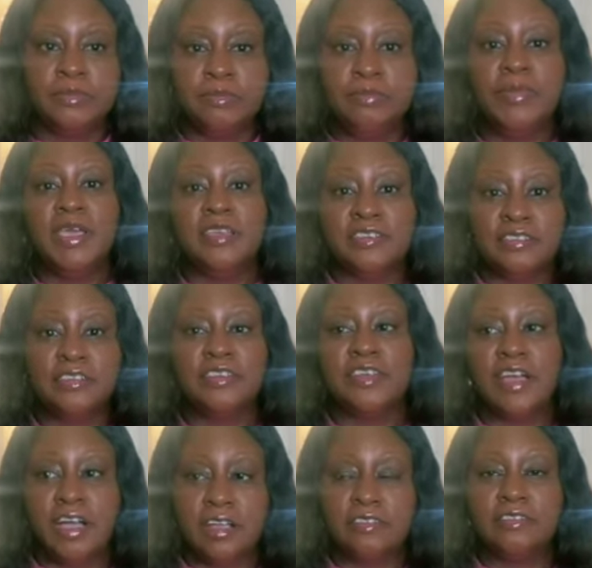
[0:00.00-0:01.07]
Make sure your
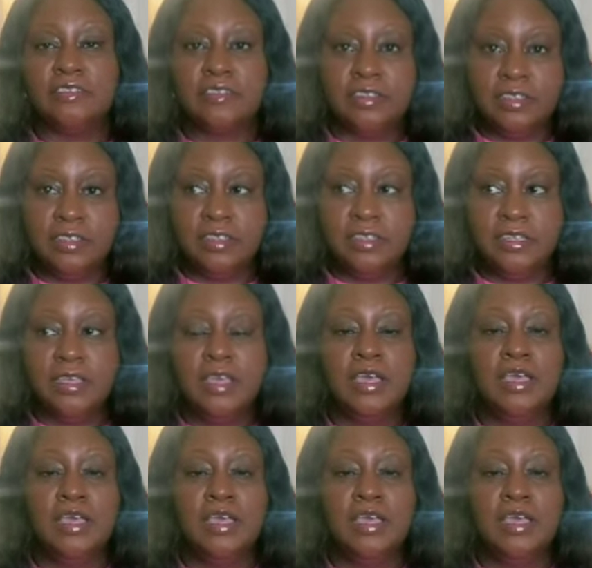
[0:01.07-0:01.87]
house is clean.